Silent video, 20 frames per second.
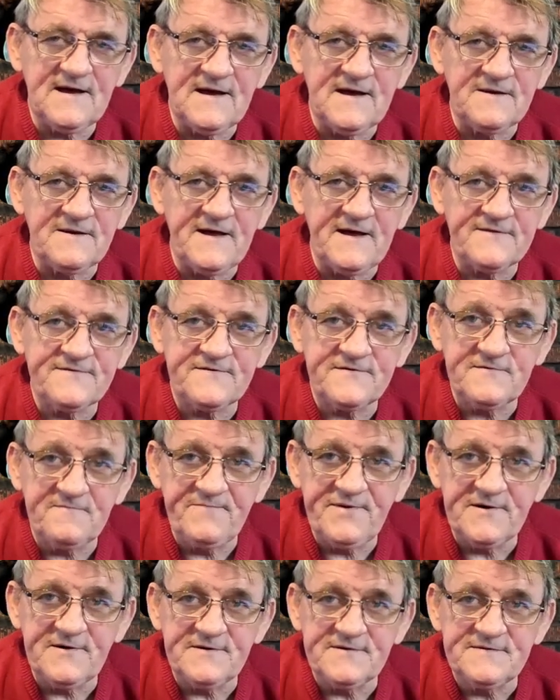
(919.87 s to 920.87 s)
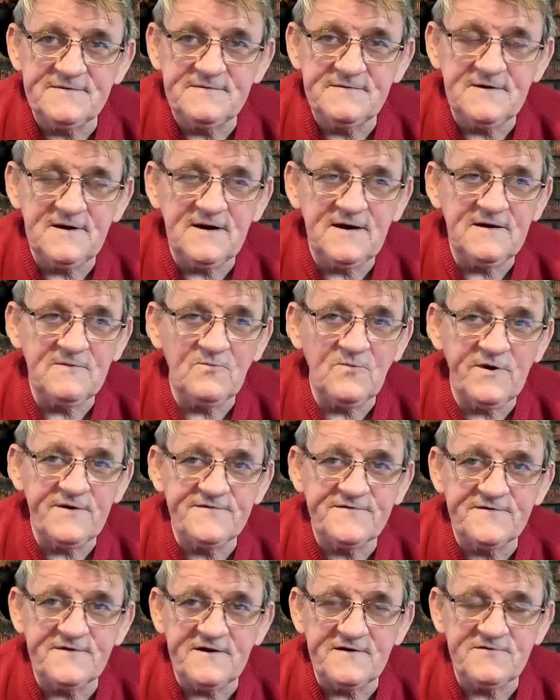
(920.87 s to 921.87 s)
And that's the period in
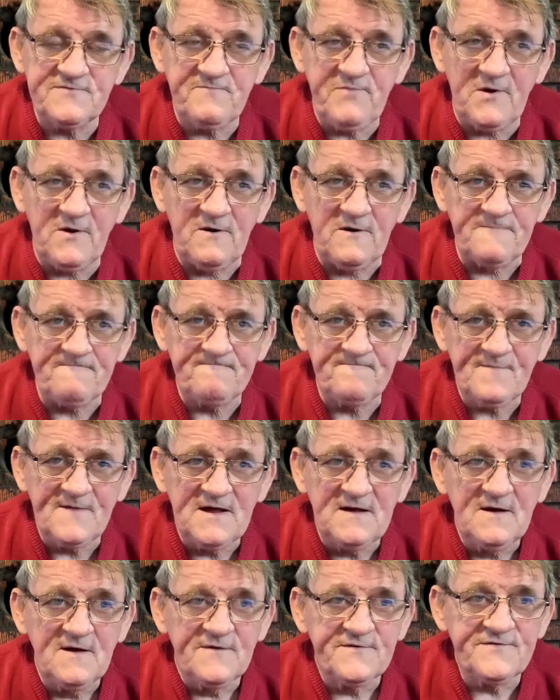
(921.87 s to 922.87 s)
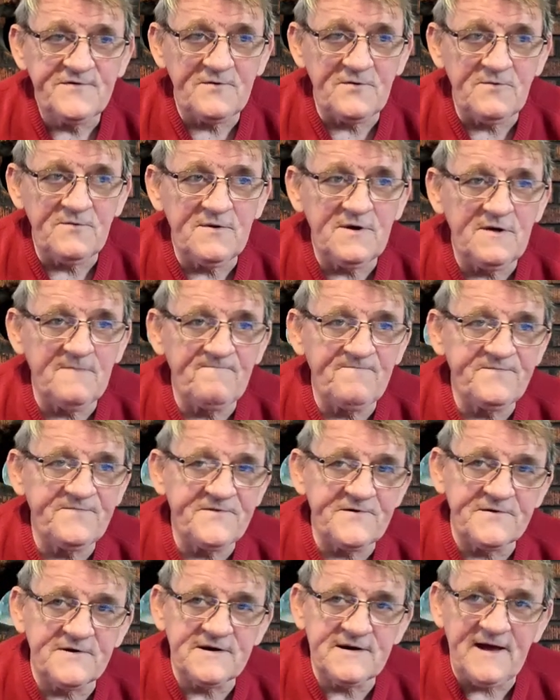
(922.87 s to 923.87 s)
which they spawn. So
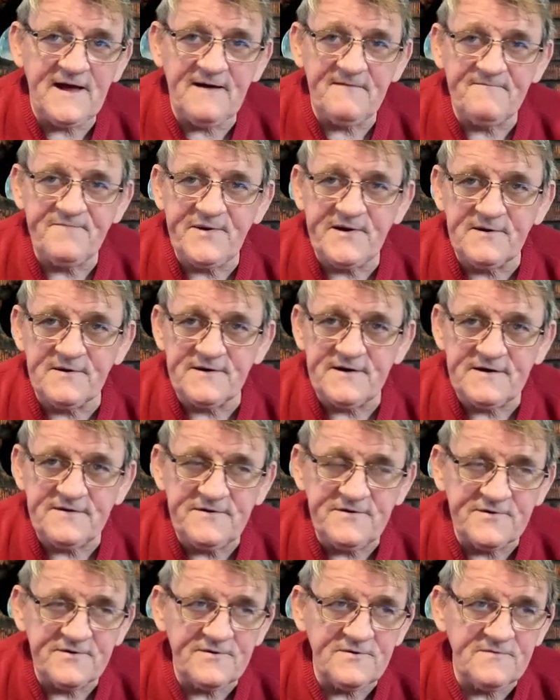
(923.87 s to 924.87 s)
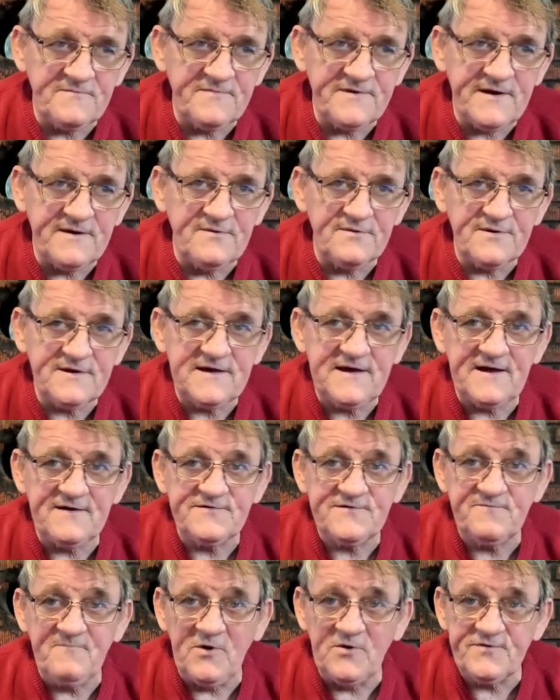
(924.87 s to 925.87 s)
during that period, you're going to be able to
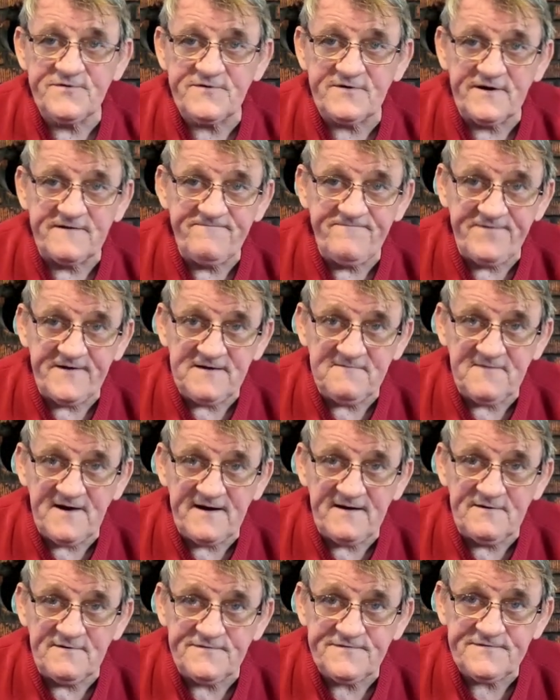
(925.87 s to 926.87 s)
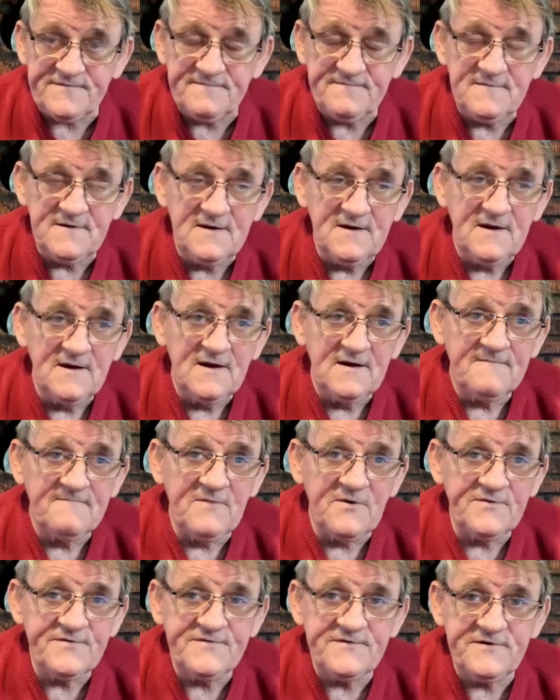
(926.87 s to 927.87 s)
catch mostly females.
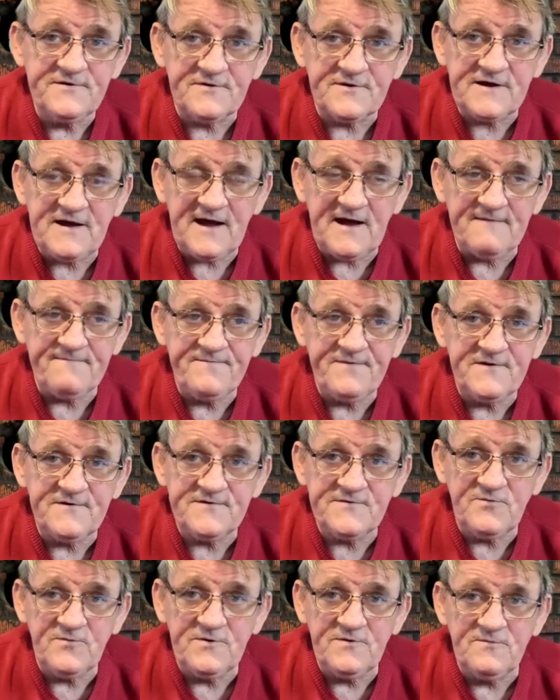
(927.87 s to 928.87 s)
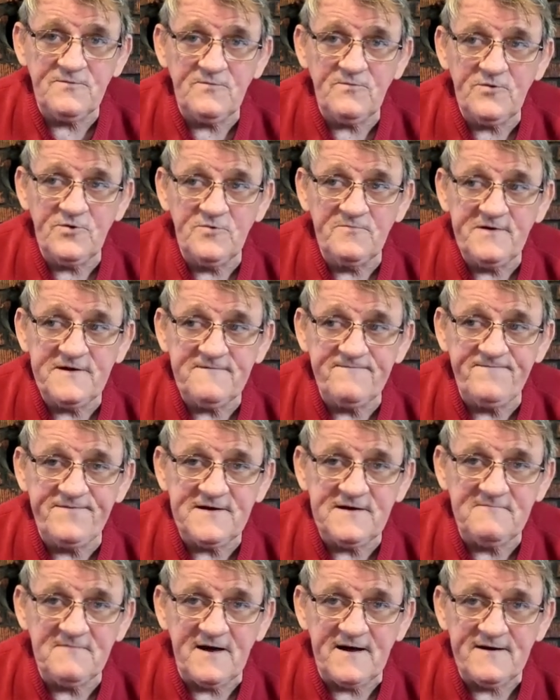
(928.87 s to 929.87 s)
Most of your catfish will be
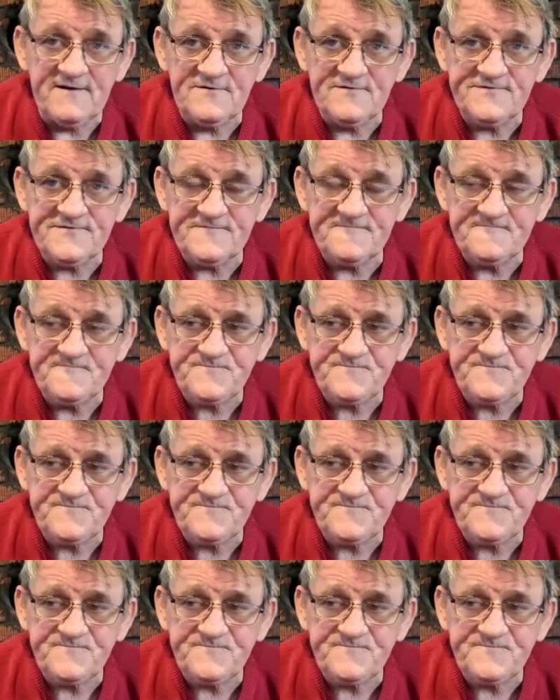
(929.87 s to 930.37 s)
females.